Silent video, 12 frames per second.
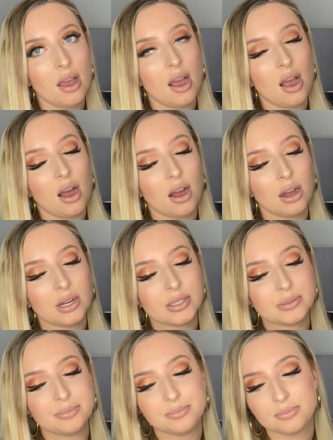
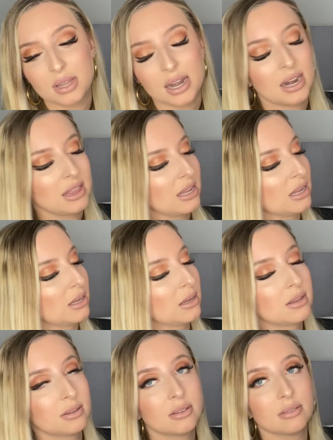And I think
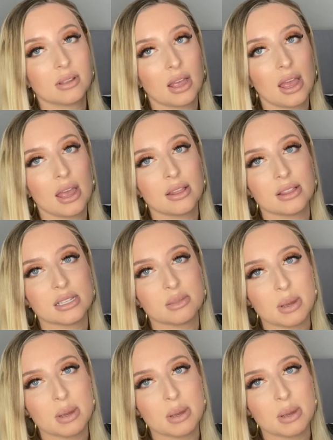this